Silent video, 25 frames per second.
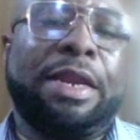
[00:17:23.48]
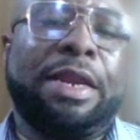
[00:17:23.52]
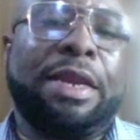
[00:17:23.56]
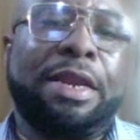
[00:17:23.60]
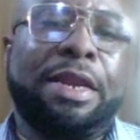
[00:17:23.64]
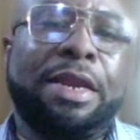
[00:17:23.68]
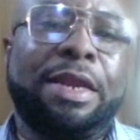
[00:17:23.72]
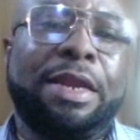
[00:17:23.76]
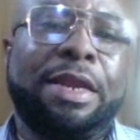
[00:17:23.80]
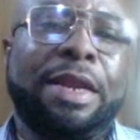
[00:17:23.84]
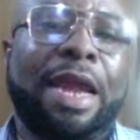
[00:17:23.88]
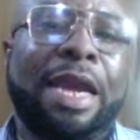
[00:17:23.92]

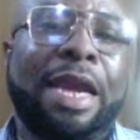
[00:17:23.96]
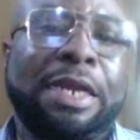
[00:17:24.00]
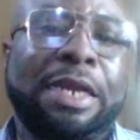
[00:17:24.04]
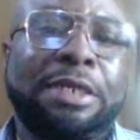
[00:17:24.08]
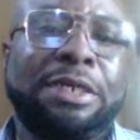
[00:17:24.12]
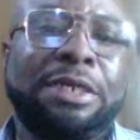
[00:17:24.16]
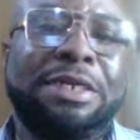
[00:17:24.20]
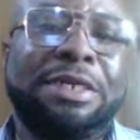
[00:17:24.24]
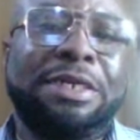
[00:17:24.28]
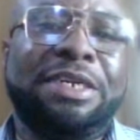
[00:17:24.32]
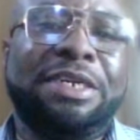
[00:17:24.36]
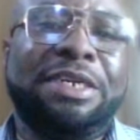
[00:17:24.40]

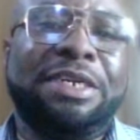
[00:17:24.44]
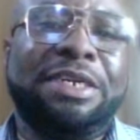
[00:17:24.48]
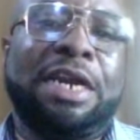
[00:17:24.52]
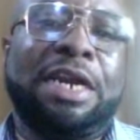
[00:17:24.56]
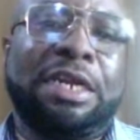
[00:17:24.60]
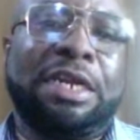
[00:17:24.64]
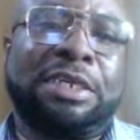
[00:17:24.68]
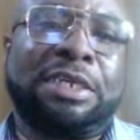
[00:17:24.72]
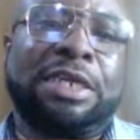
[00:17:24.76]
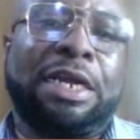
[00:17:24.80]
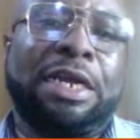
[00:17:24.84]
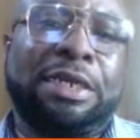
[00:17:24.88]
Nigeria
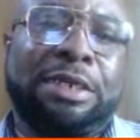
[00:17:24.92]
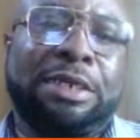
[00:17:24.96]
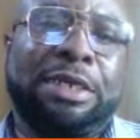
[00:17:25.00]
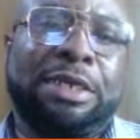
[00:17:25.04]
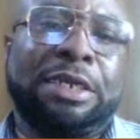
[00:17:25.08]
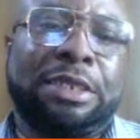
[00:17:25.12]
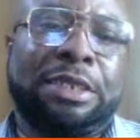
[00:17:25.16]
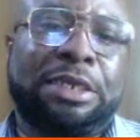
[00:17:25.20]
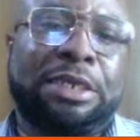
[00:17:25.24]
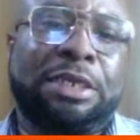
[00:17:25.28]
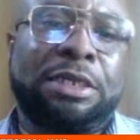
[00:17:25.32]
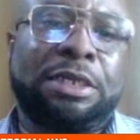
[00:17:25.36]
at date.
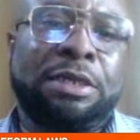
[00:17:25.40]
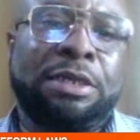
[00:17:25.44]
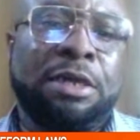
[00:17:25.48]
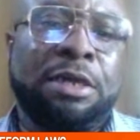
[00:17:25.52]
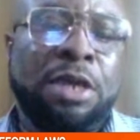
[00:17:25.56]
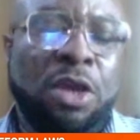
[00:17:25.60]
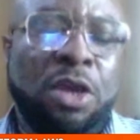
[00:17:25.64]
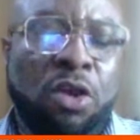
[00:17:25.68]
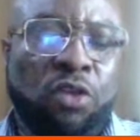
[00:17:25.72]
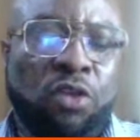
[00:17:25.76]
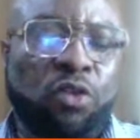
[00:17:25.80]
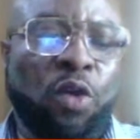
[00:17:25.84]

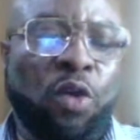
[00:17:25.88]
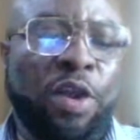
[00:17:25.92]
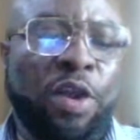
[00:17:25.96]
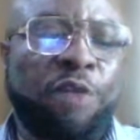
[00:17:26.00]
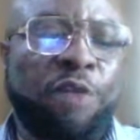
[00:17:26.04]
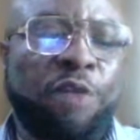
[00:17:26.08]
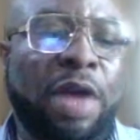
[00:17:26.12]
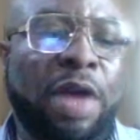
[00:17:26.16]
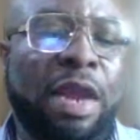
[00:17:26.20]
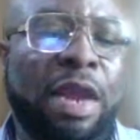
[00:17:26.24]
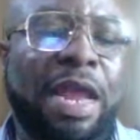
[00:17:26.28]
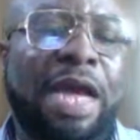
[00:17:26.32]
So if you
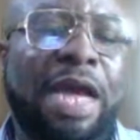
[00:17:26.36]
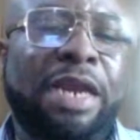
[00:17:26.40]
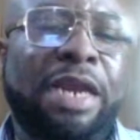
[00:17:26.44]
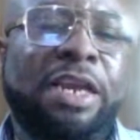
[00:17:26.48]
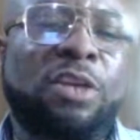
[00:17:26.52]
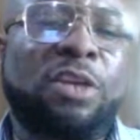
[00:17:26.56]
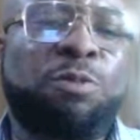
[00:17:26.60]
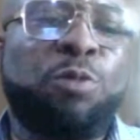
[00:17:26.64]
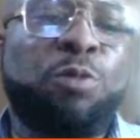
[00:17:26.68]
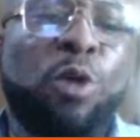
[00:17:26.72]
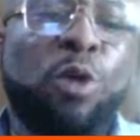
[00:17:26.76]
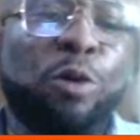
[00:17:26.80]
allow the
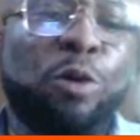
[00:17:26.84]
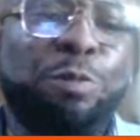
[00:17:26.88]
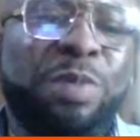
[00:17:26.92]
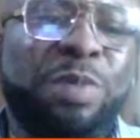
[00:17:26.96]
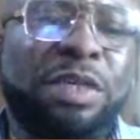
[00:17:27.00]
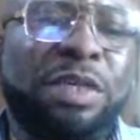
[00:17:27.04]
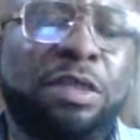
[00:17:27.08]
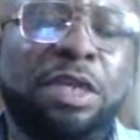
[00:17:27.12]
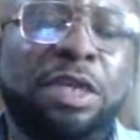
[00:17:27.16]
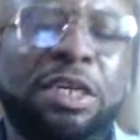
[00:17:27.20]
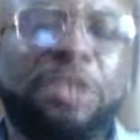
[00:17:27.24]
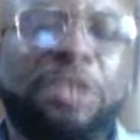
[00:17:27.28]
small
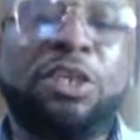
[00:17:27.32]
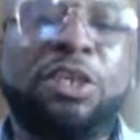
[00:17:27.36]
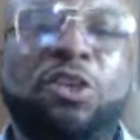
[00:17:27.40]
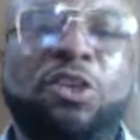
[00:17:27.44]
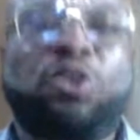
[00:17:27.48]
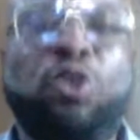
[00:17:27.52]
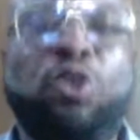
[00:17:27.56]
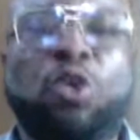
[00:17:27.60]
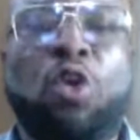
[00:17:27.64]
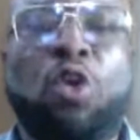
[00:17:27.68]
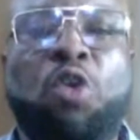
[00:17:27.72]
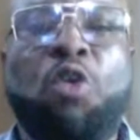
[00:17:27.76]
businesses to
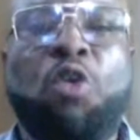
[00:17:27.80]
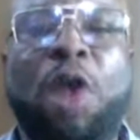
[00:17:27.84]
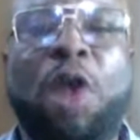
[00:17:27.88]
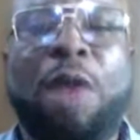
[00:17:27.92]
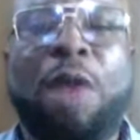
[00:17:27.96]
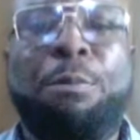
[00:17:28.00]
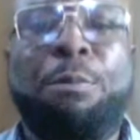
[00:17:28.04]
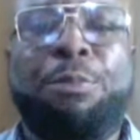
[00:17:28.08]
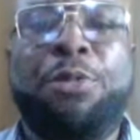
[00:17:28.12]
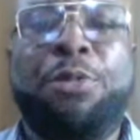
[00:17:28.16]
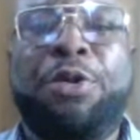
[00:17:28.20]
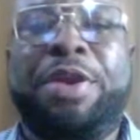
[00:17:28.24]
grow and
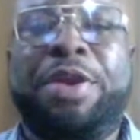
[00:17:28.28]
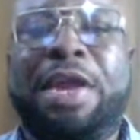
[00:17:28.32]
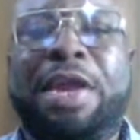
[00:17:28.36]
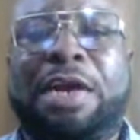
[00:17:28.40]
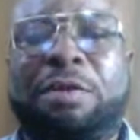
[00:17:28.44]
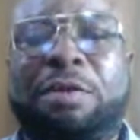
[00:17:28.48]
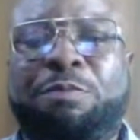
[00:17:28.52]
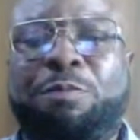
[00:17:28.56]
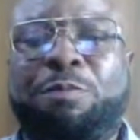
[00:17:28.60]
build their